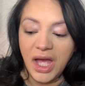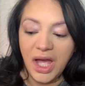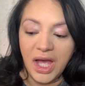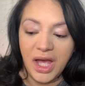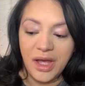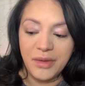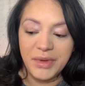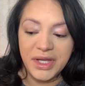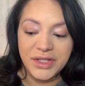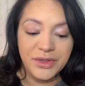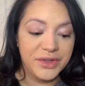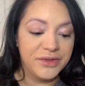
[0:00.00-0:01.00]
I
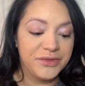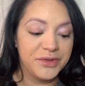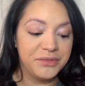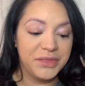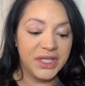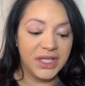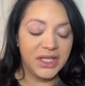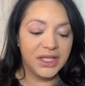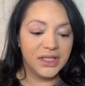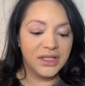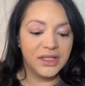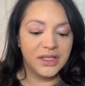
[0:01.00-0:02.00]
know that for me,
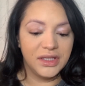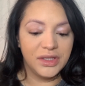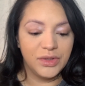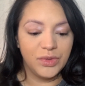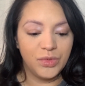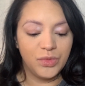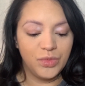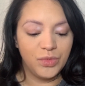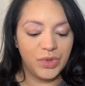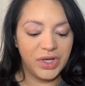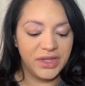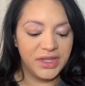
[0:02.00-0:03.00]

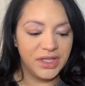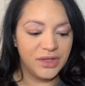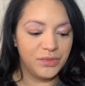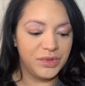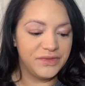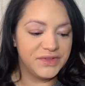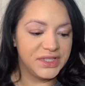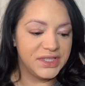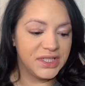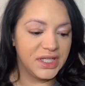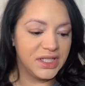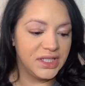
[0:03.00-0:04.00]
I think we
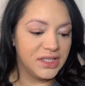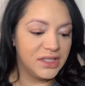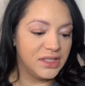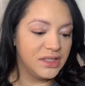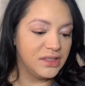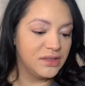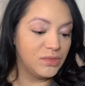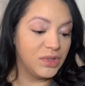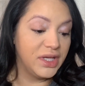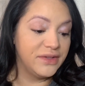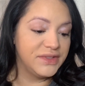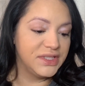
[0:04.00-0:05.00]
decided, well,
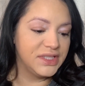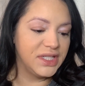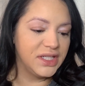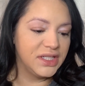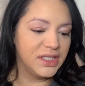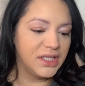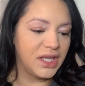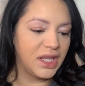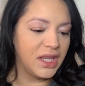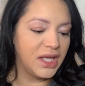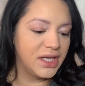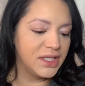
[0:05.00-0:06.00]
I decided
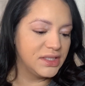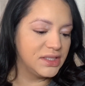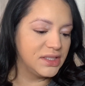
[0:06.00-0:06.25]
that